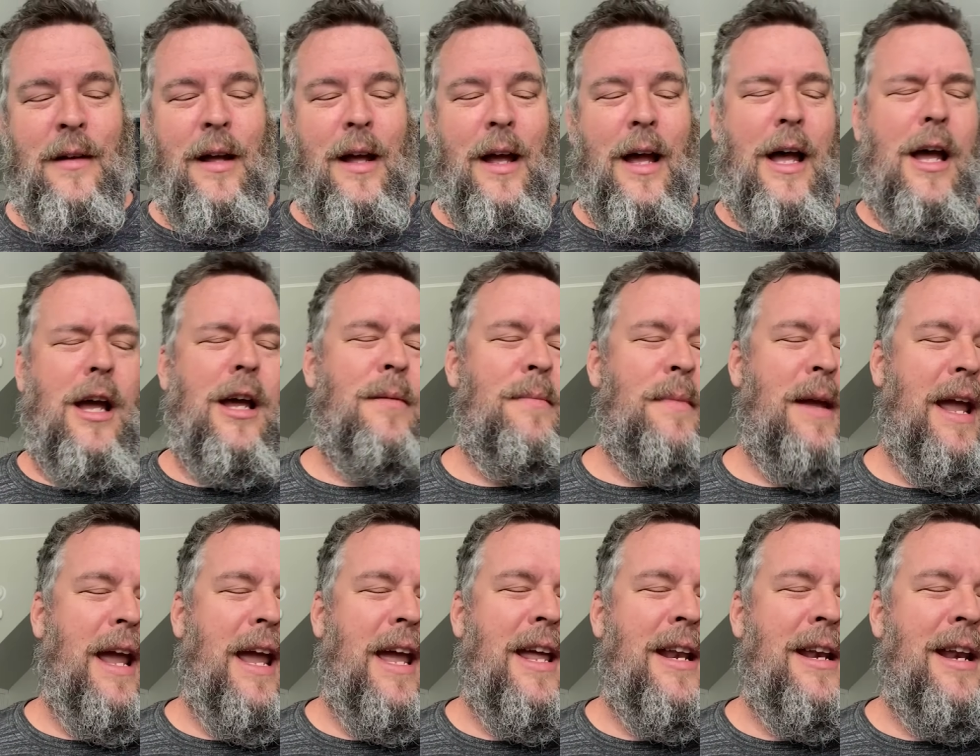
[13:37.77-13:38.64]
I'm
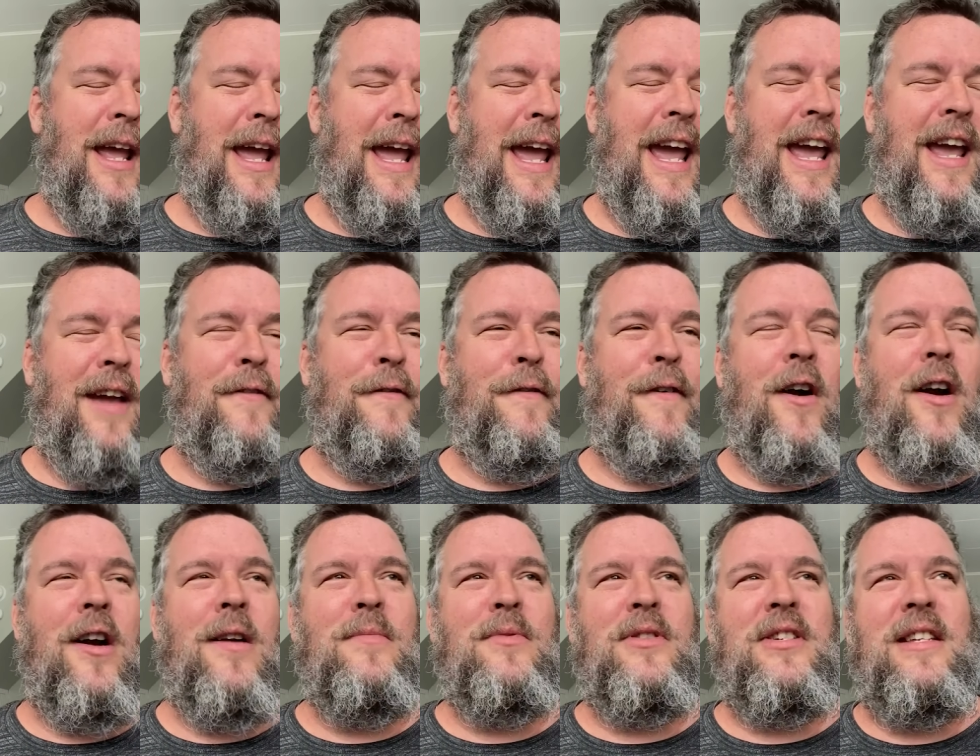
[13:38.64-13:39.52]
in a
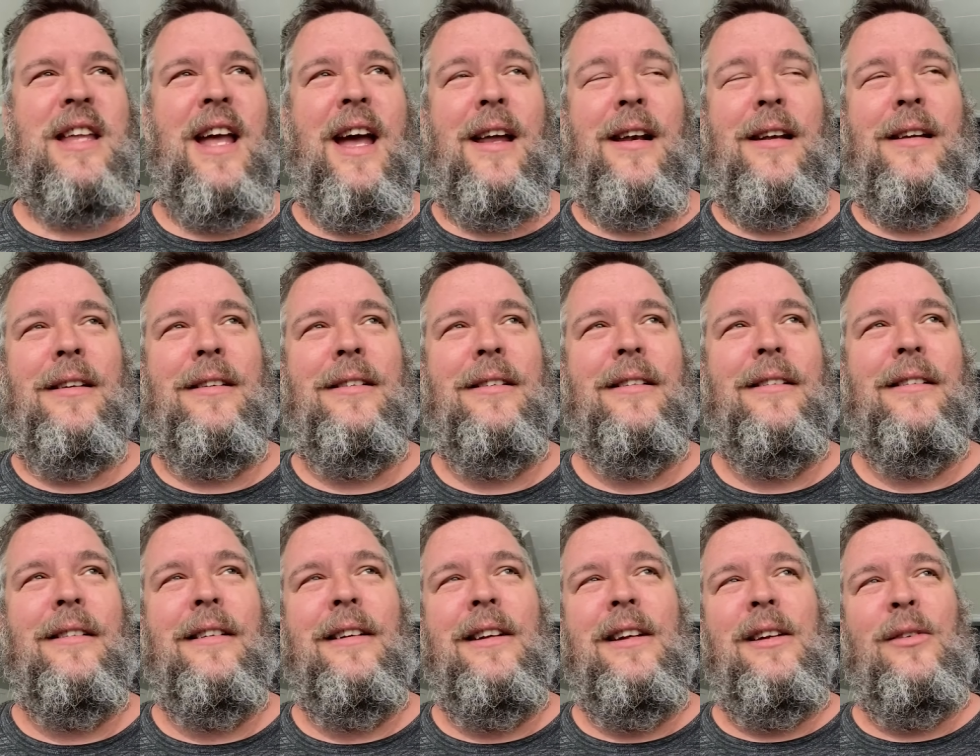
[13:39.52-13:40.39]
farmstead
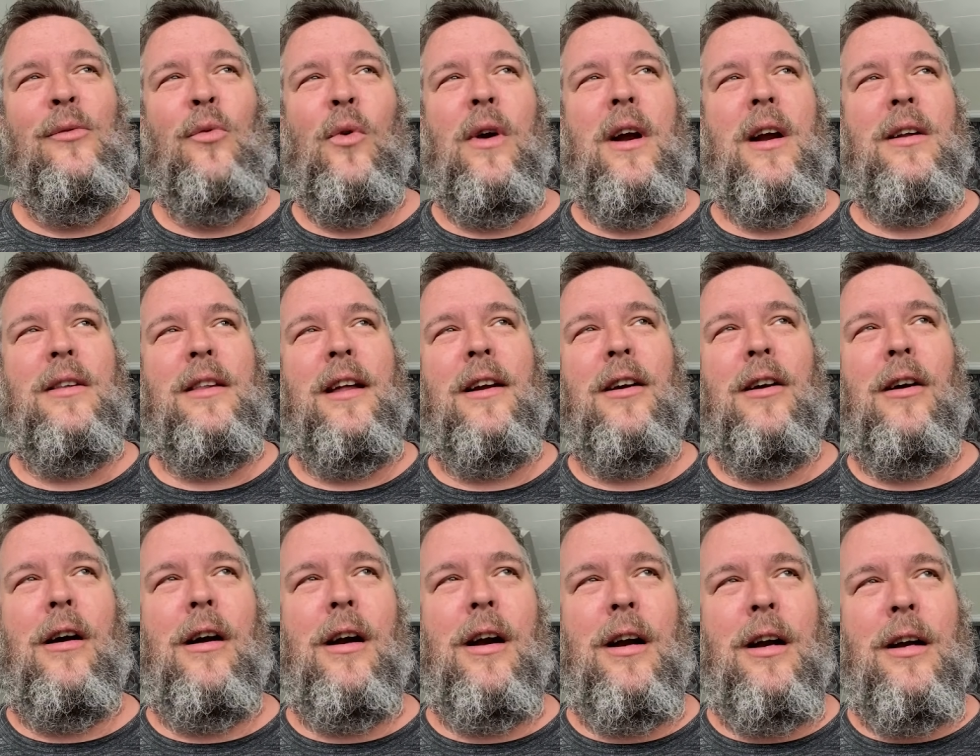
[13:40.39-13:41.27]
where there
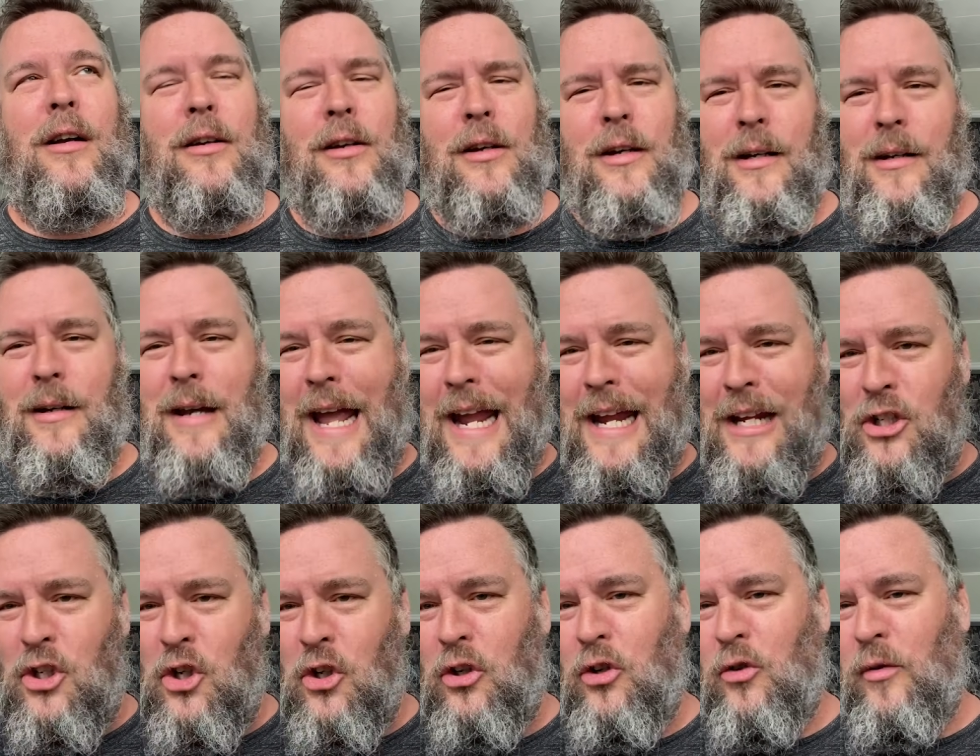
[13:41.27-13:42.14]
are
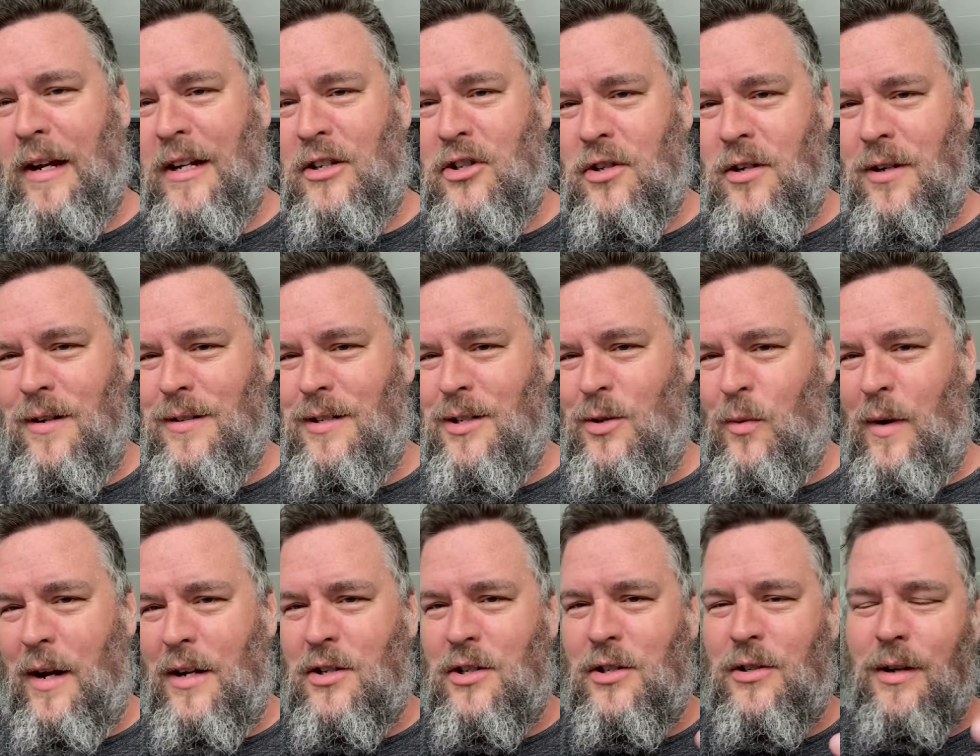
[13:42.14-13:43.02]
night creatures
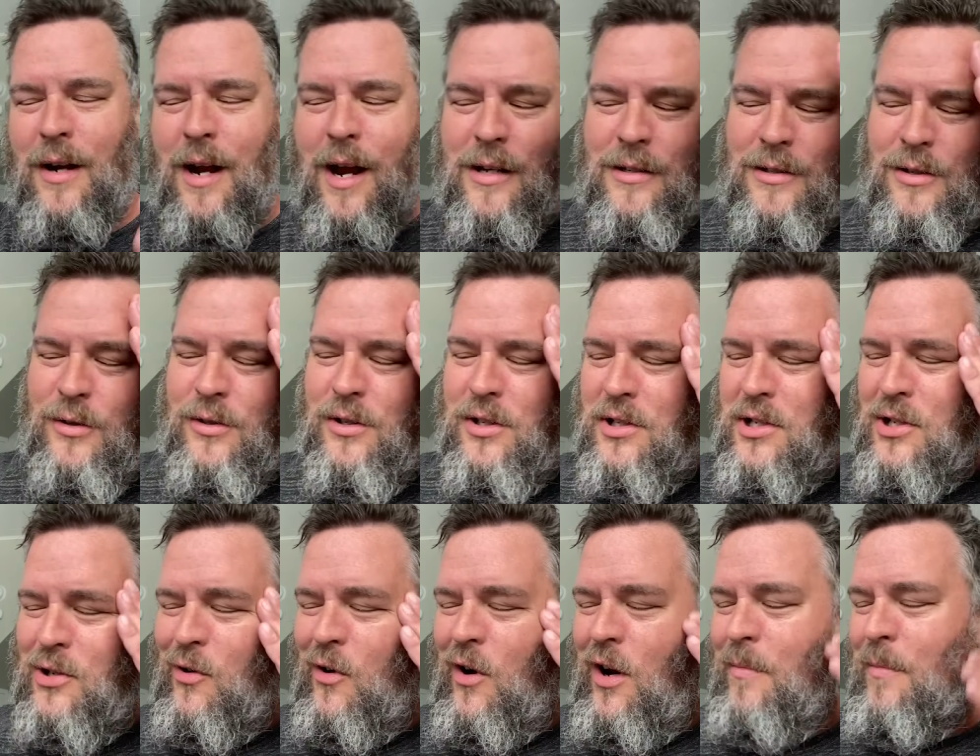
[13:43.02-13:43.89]
which try to
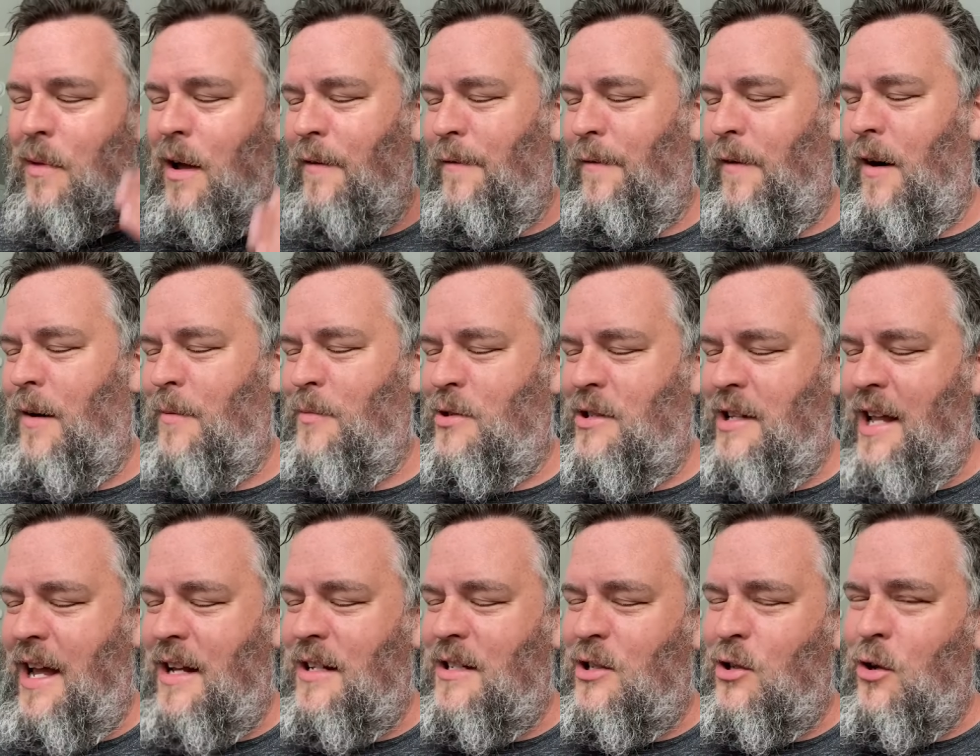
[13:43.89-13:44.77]
destroy my
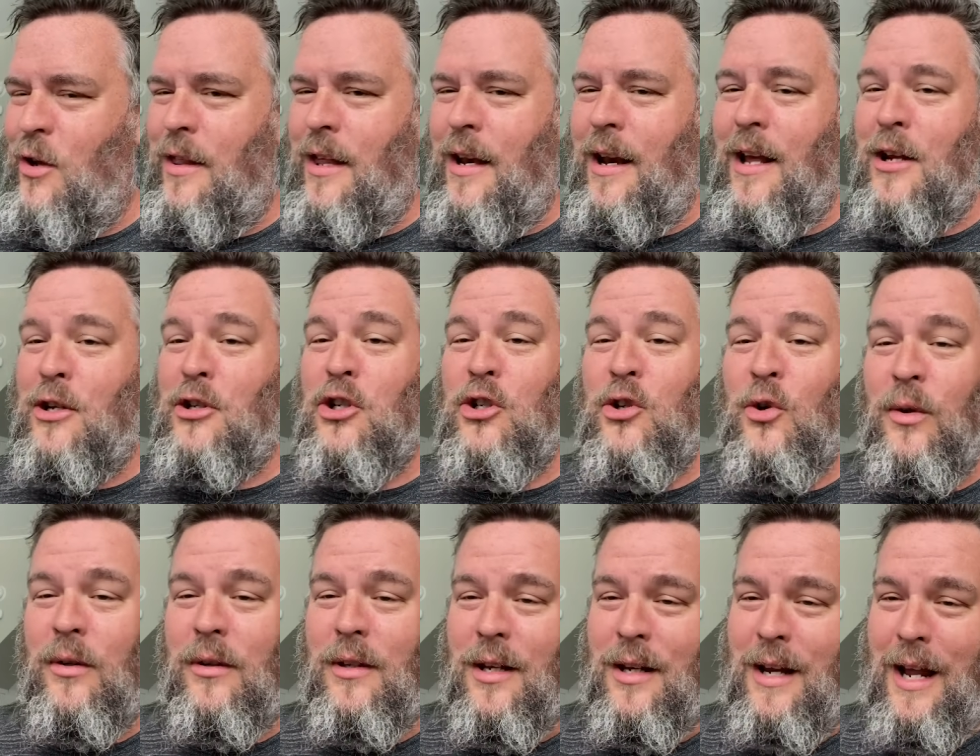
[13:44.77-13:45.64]
farmstead, so then I
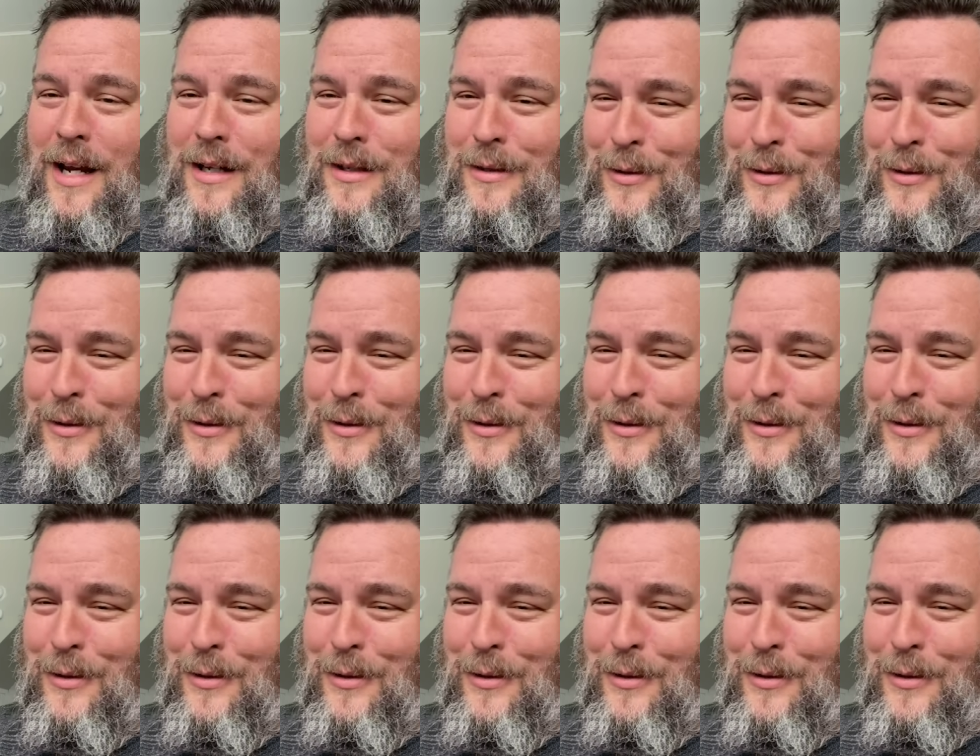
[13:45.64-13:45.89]
shoot the night